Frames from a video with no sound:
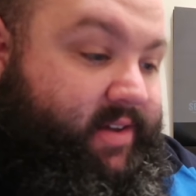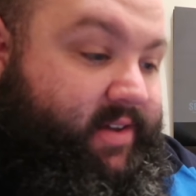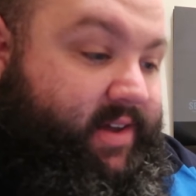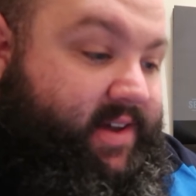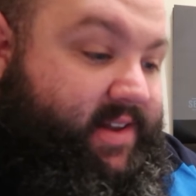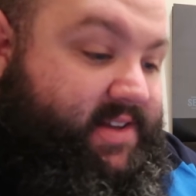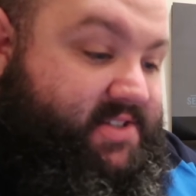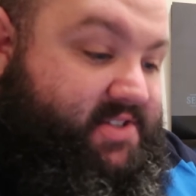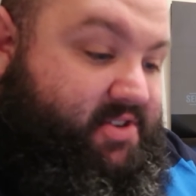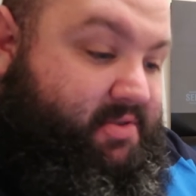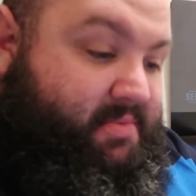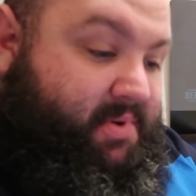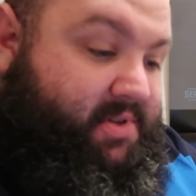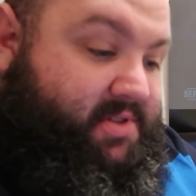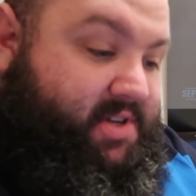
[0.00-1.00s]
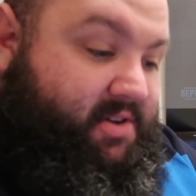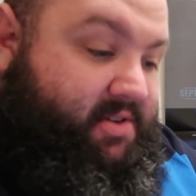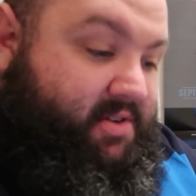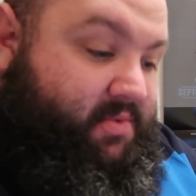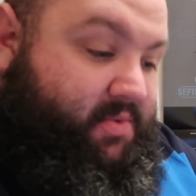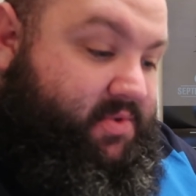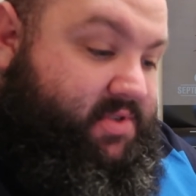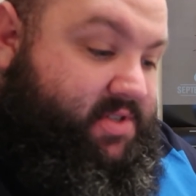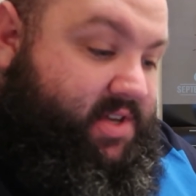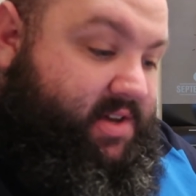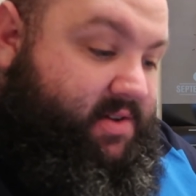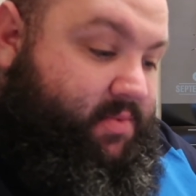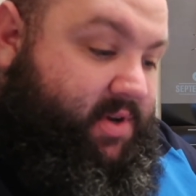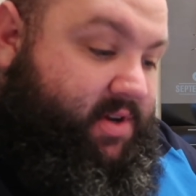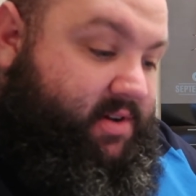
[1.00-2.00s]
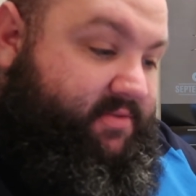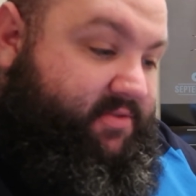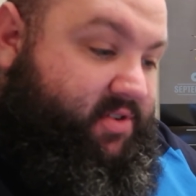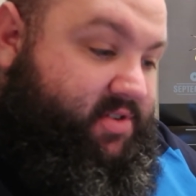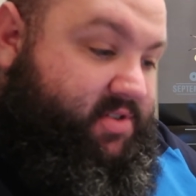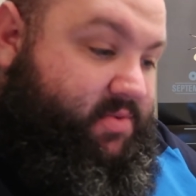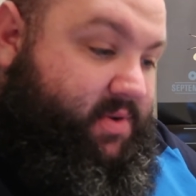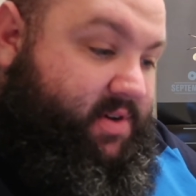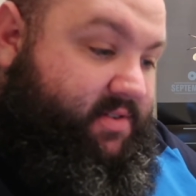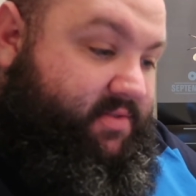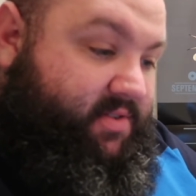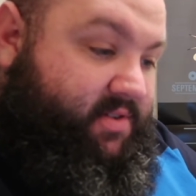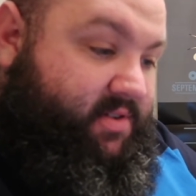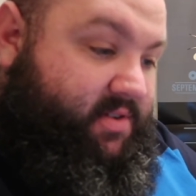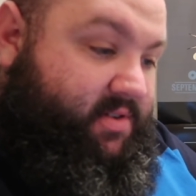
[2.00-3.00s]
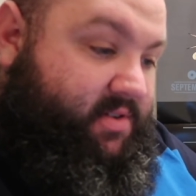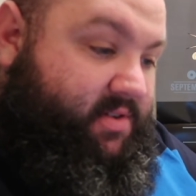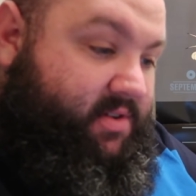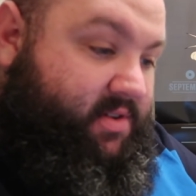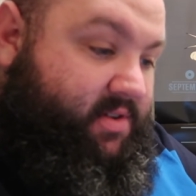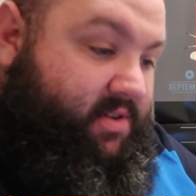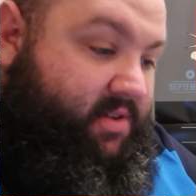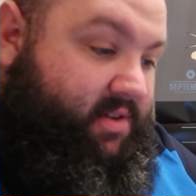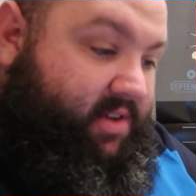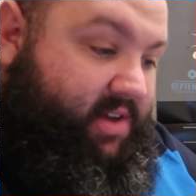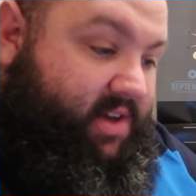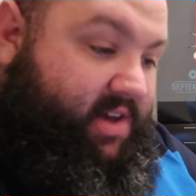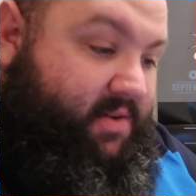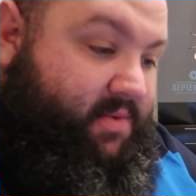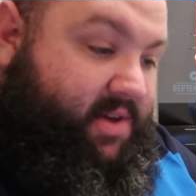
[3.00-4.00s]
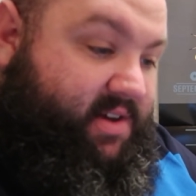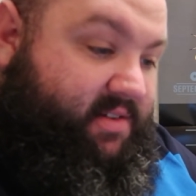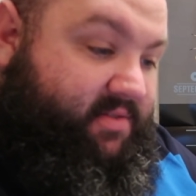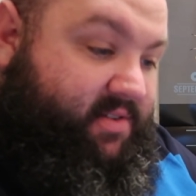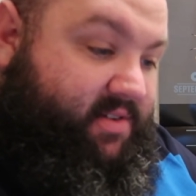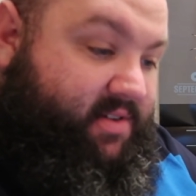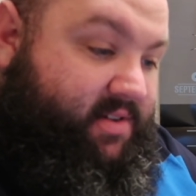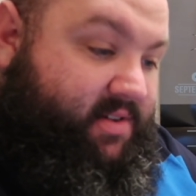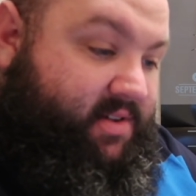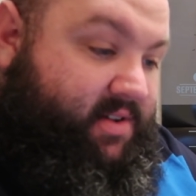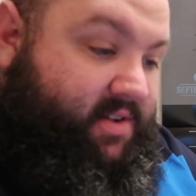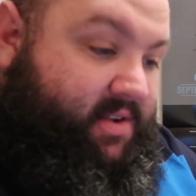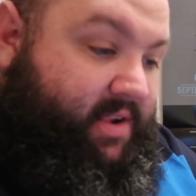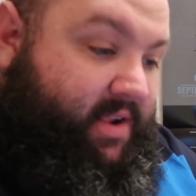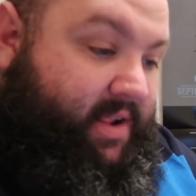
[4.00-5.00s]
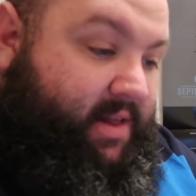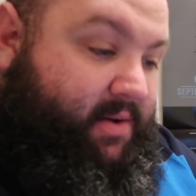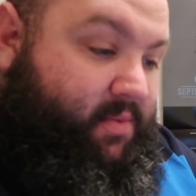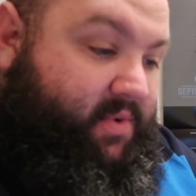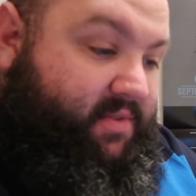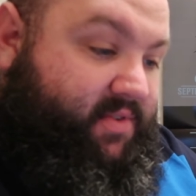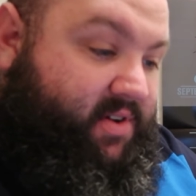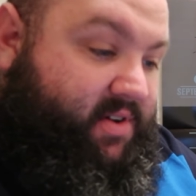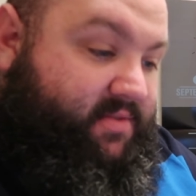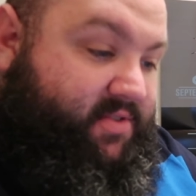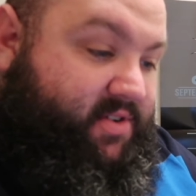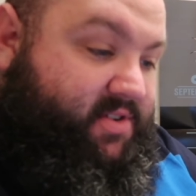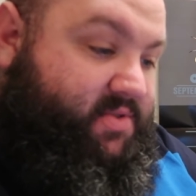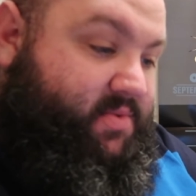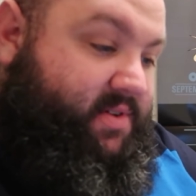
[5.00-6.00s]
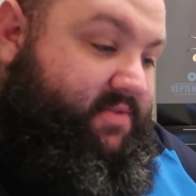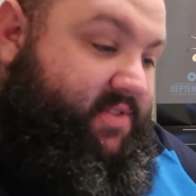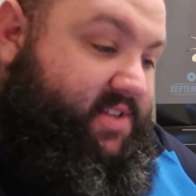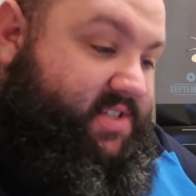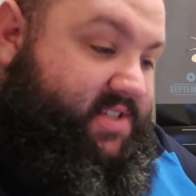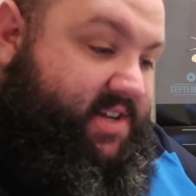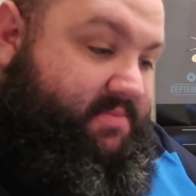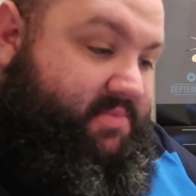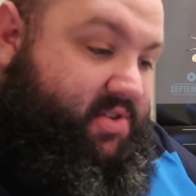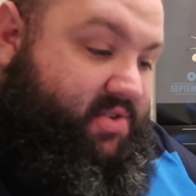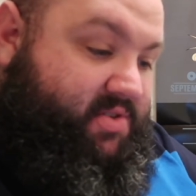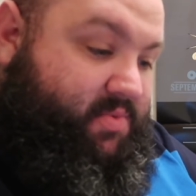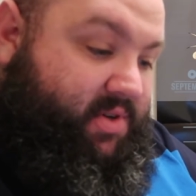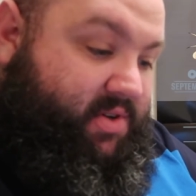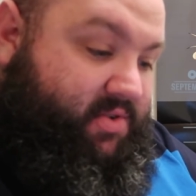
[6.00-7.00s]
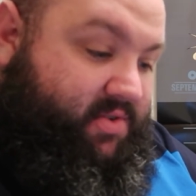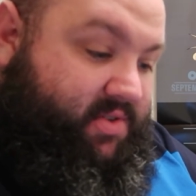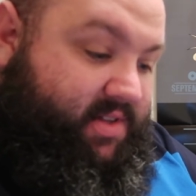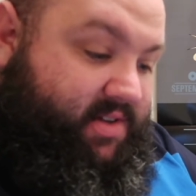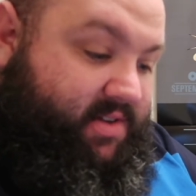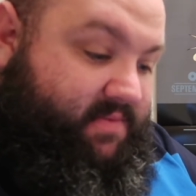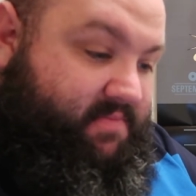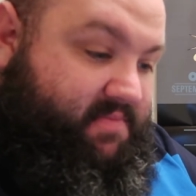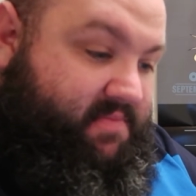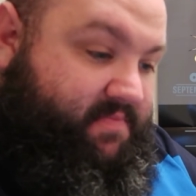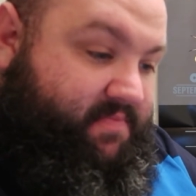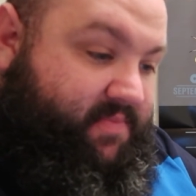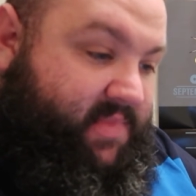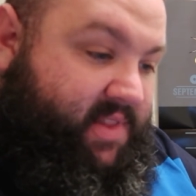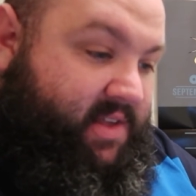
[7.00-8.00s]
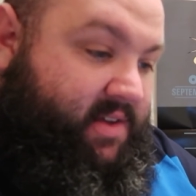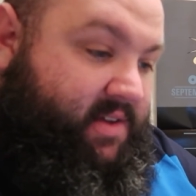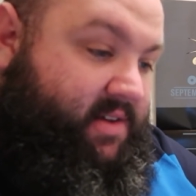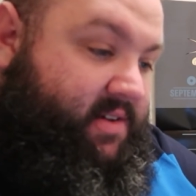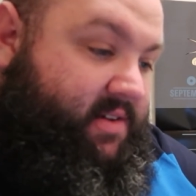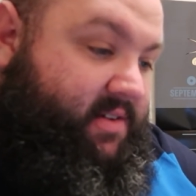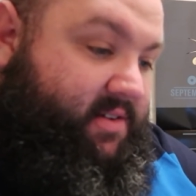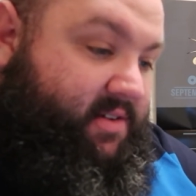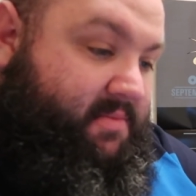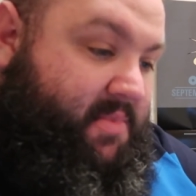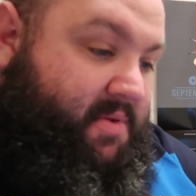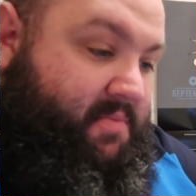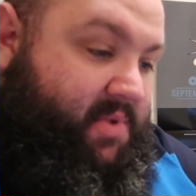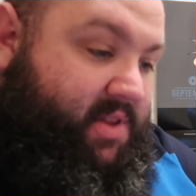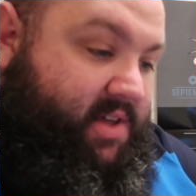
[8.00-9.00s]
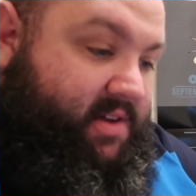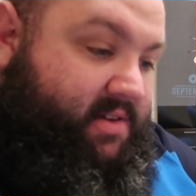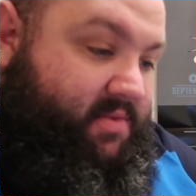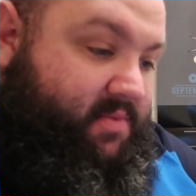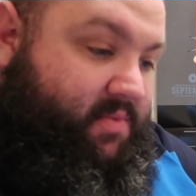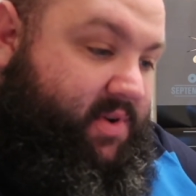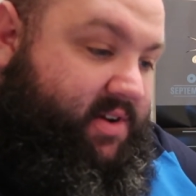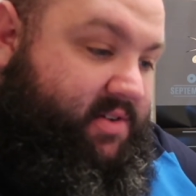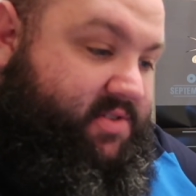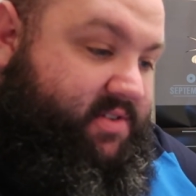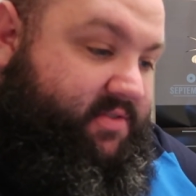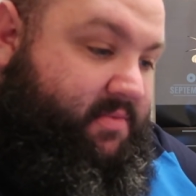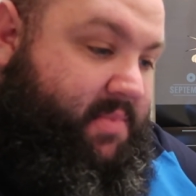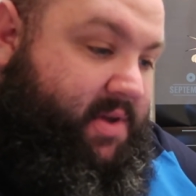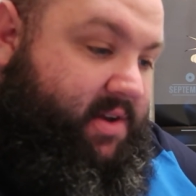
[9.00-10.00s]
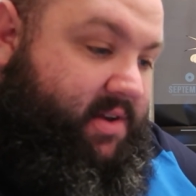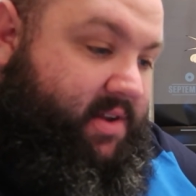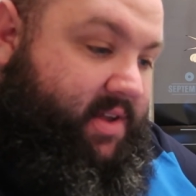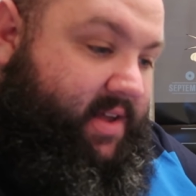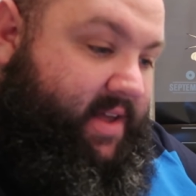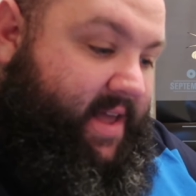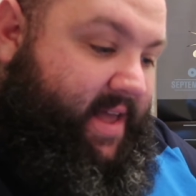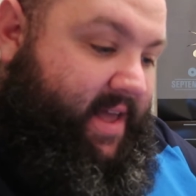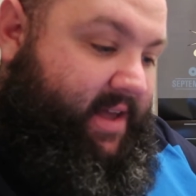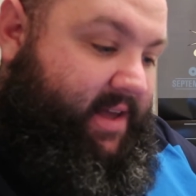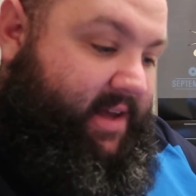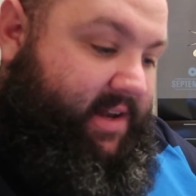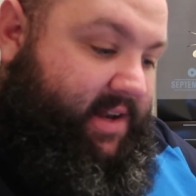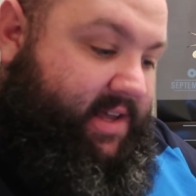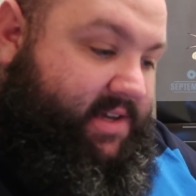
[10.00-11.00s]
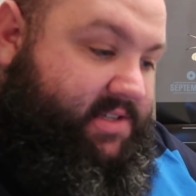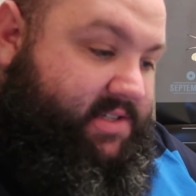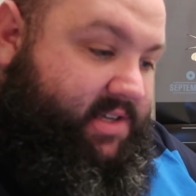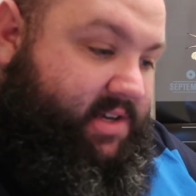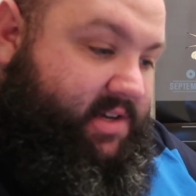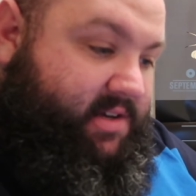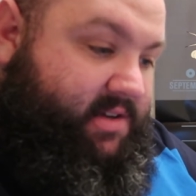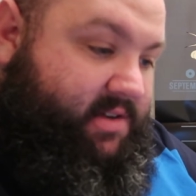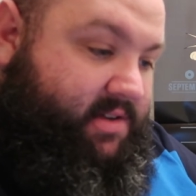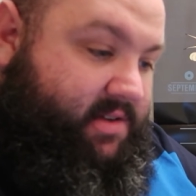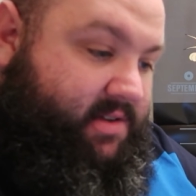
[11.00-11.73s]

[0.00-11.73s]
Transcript: Yeah, there's a couple of token ones there. We got a Wrocław. Yeah, we have. We've got a Wrocław. This Zapdos we caught there. I remember that. Where else have I been? Alaska.